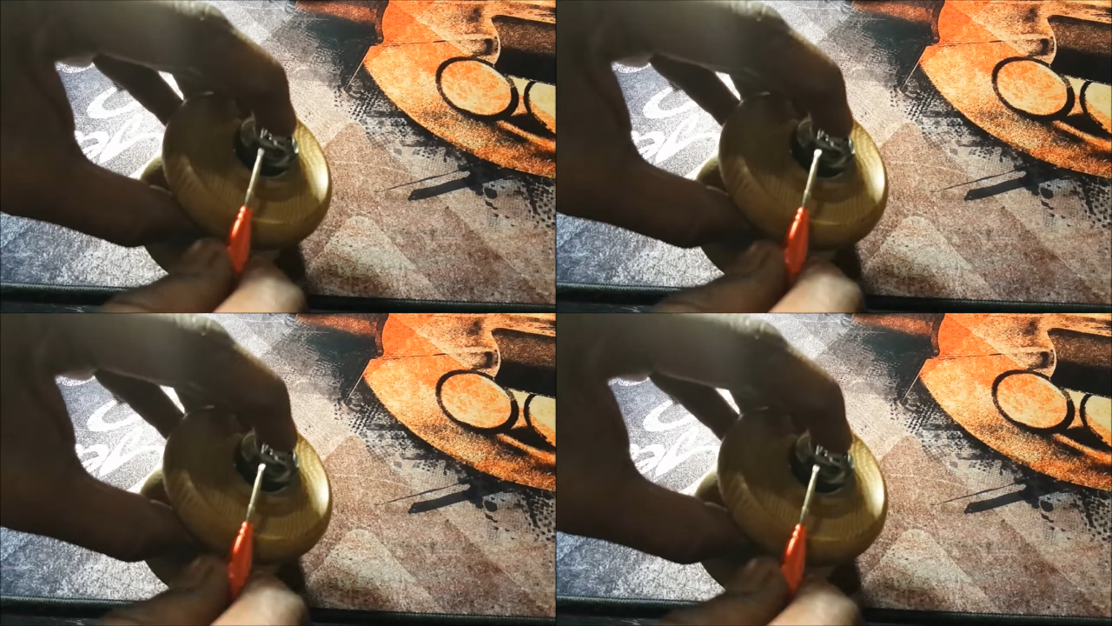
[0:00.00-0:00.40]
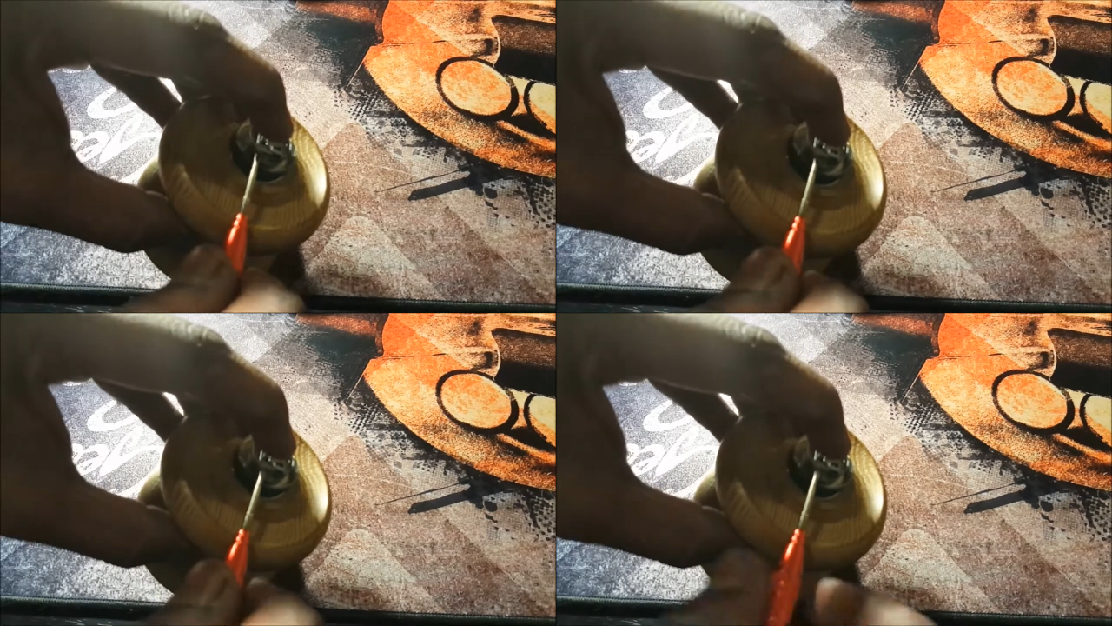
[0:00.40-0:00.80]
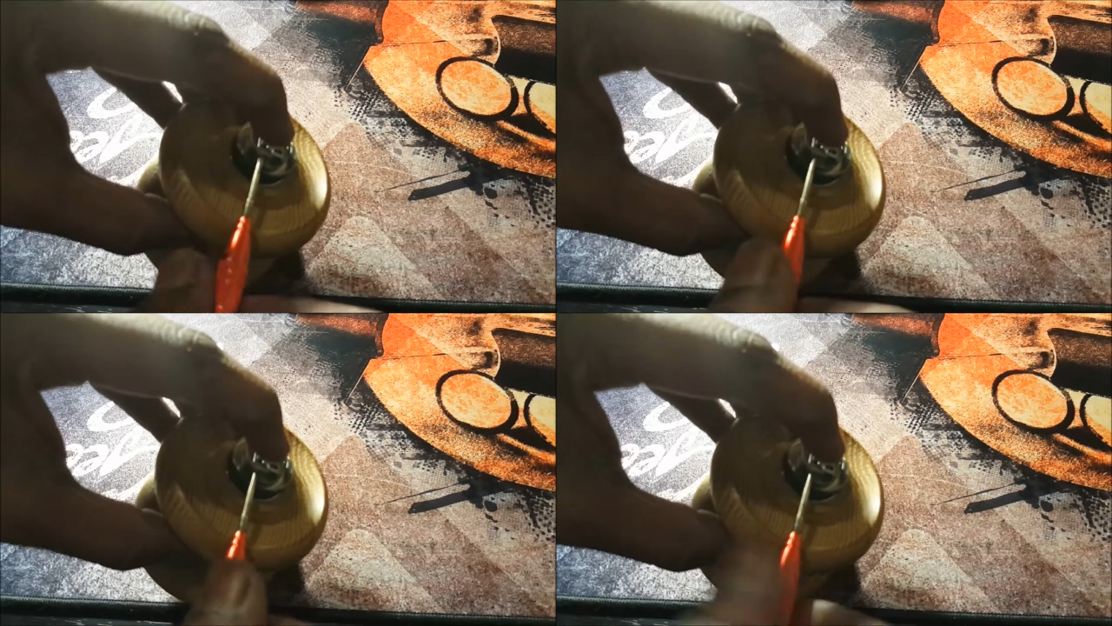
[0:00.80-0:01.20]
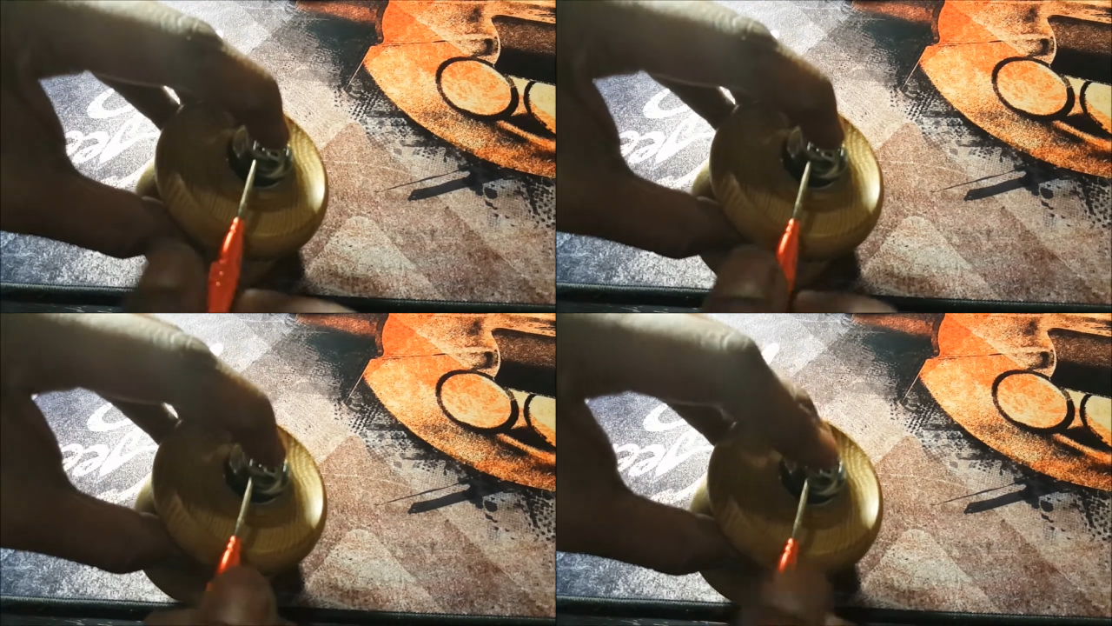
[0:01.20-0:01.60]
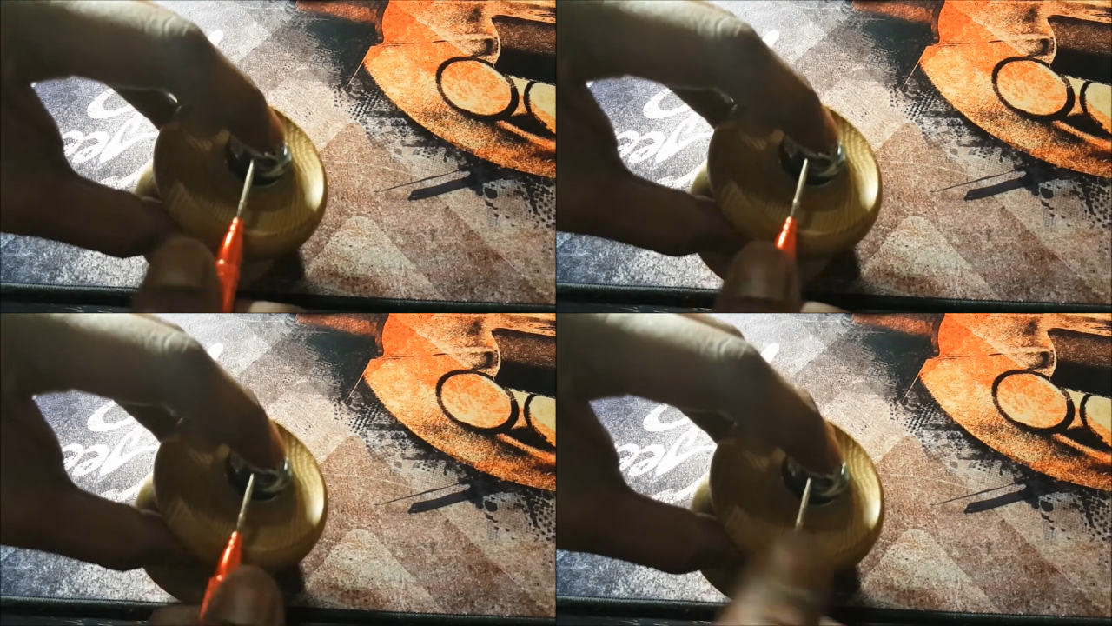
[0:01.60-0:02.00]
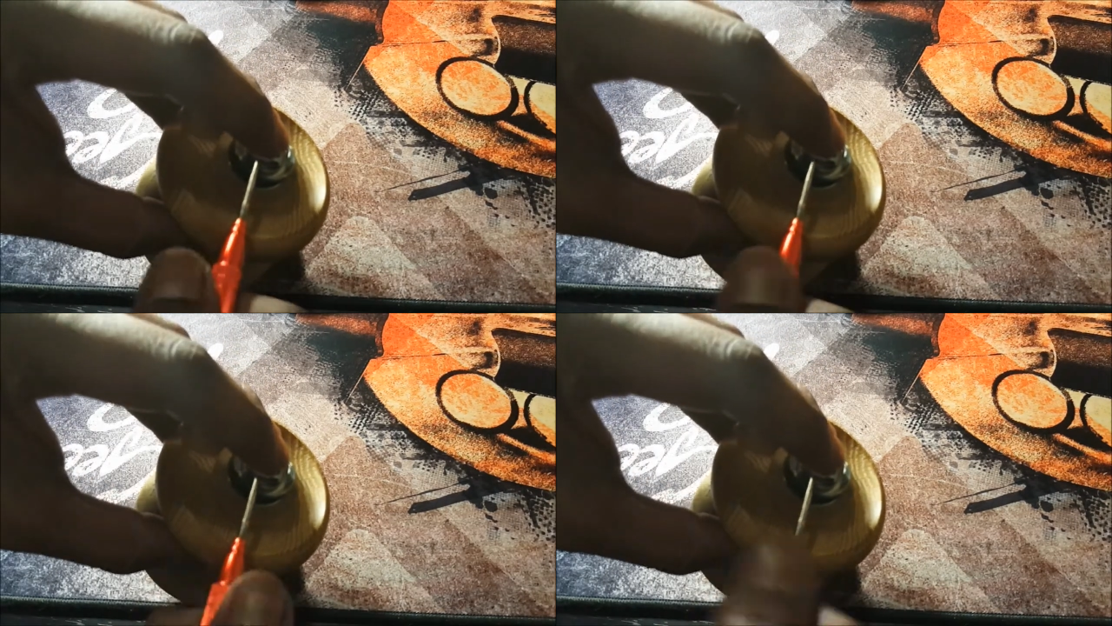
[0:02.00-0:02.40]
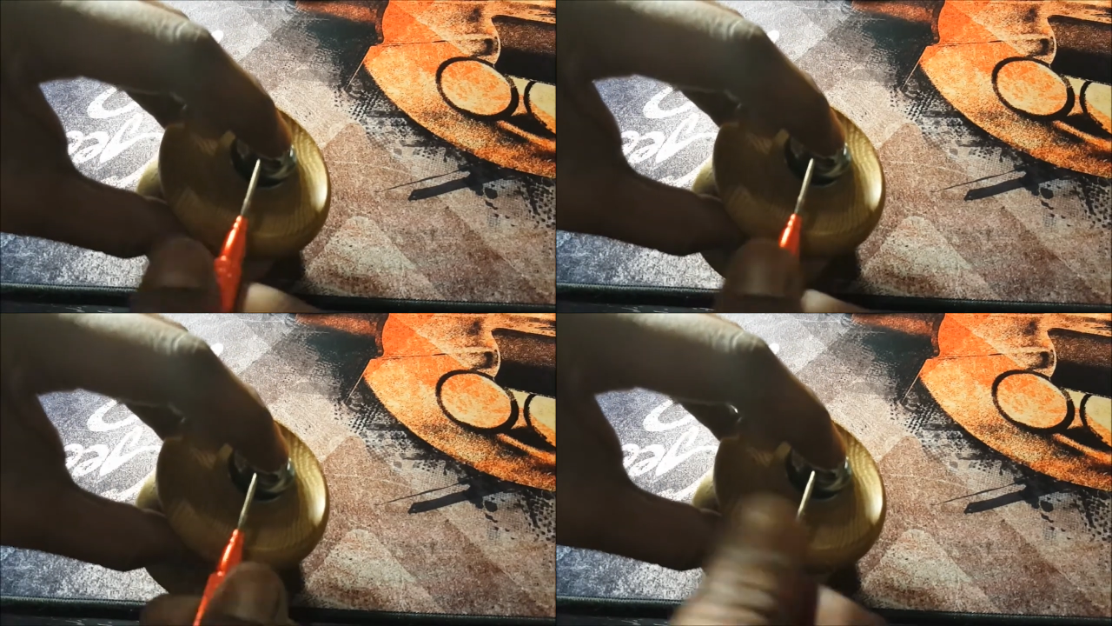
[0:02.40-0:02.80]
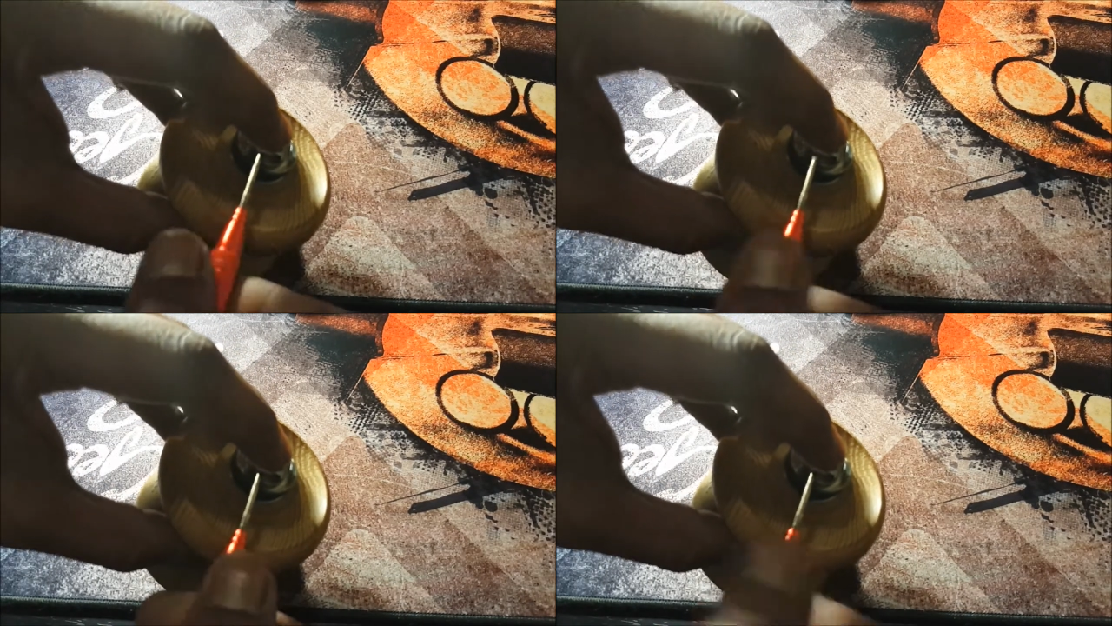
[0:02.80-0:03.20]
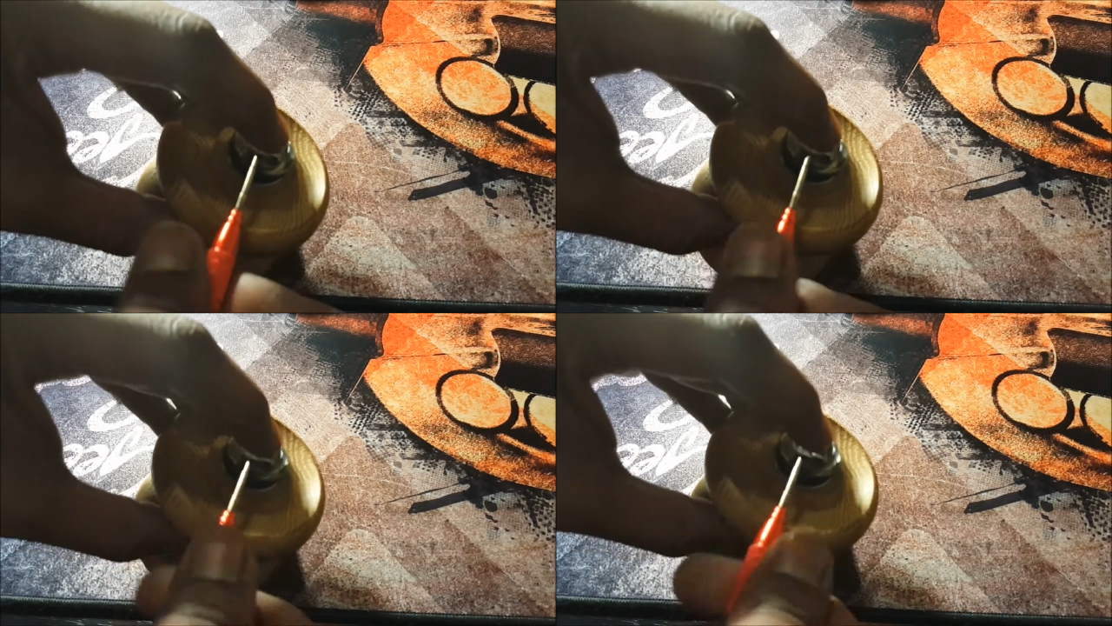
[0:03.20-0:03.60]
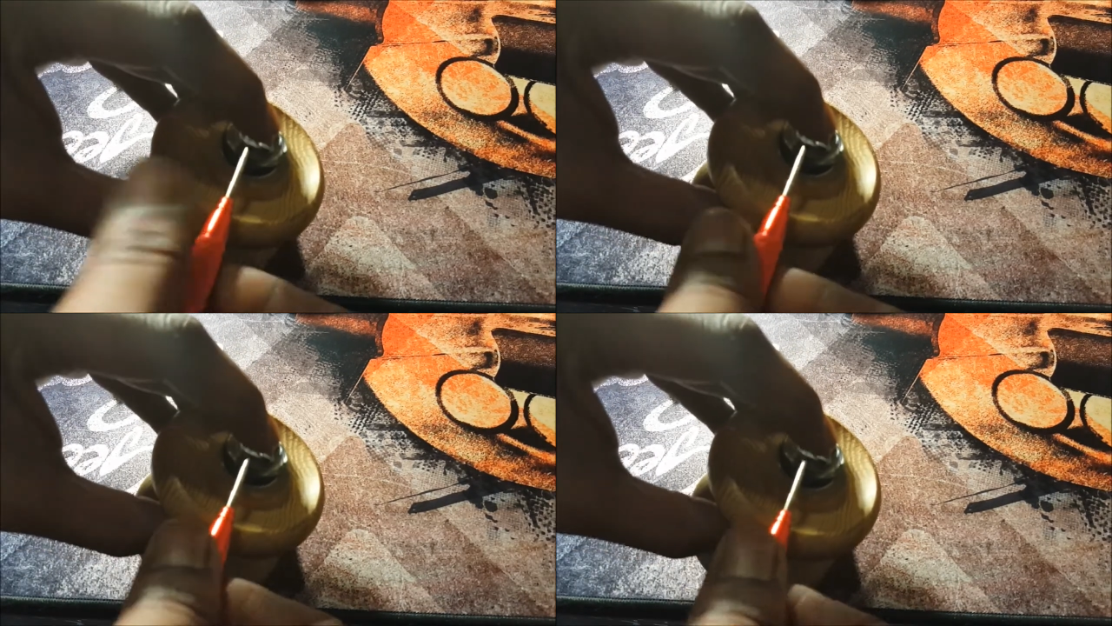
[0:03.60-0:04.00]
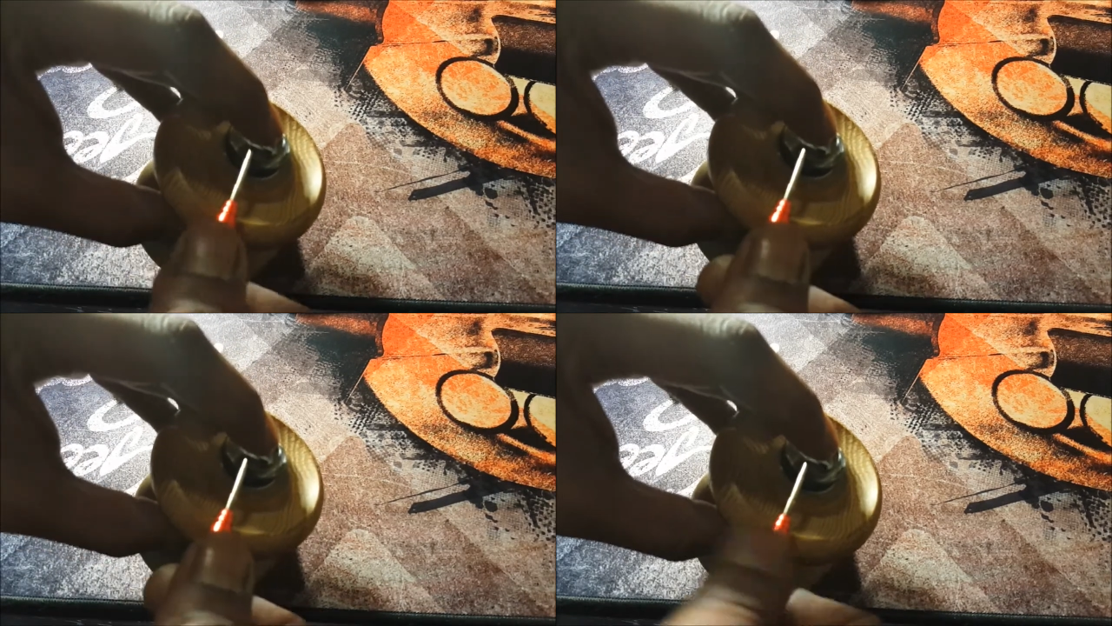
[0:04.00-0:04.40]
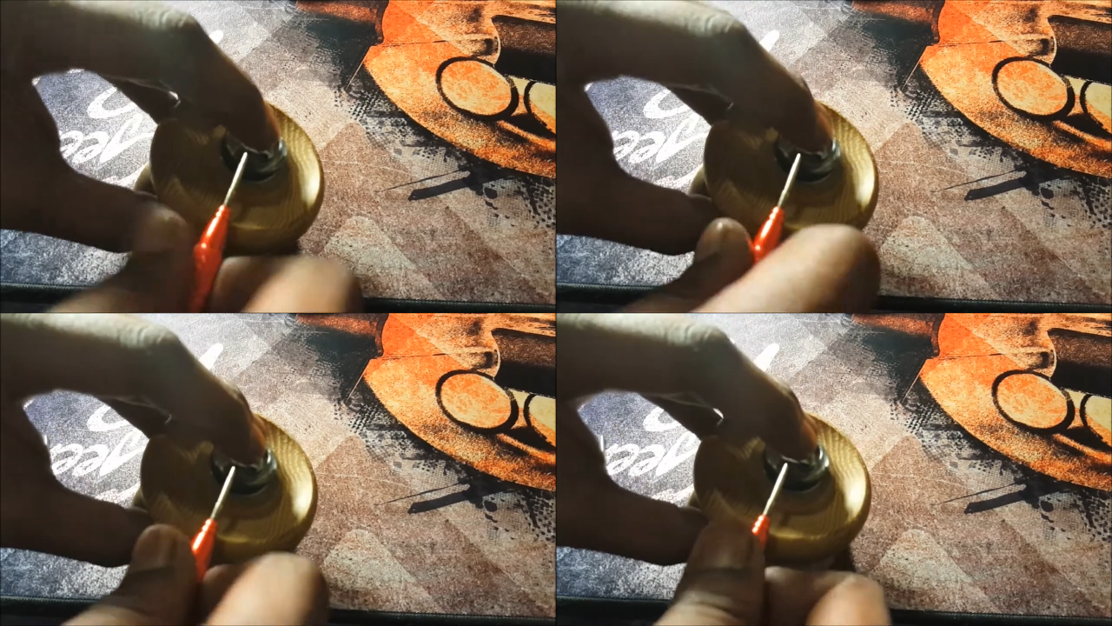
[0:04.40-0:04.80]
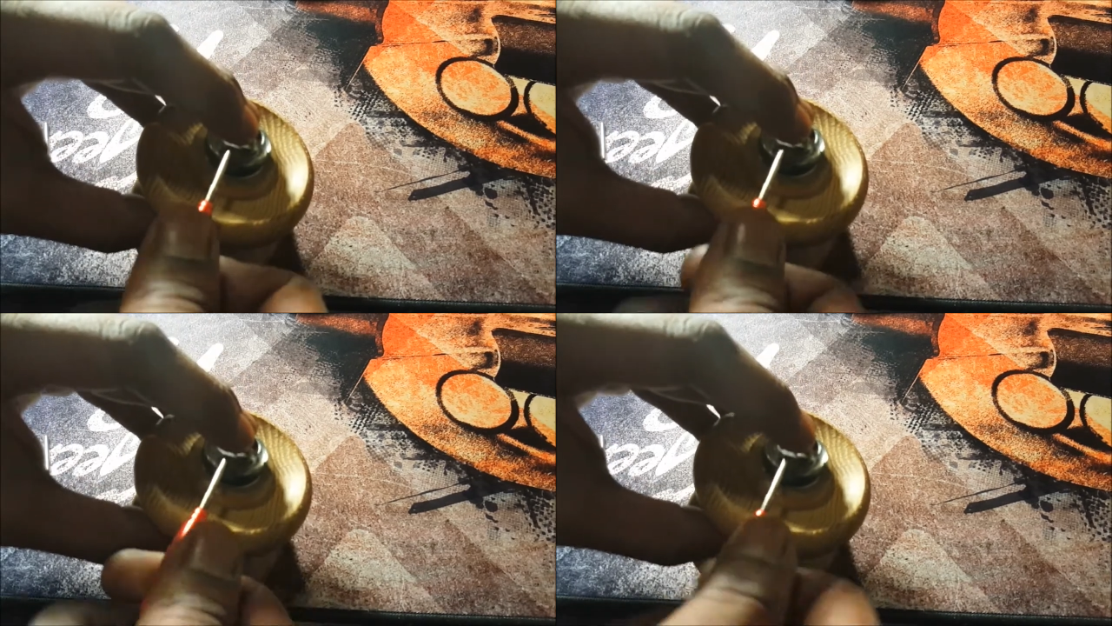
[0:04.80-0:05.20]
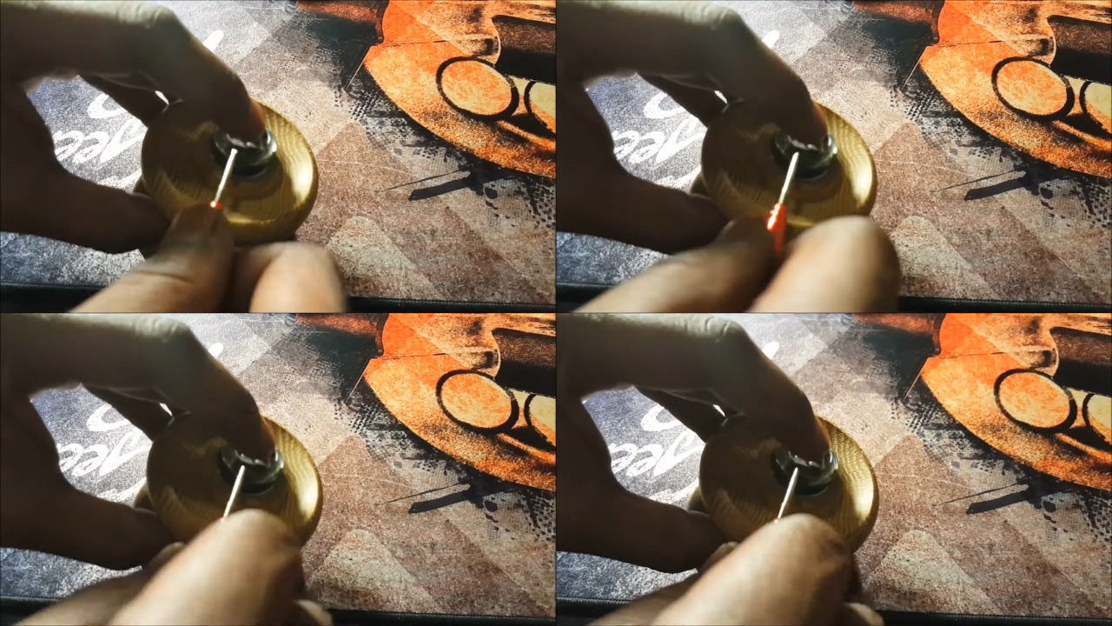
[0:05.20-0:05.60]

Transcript: [unreadable: no face in view]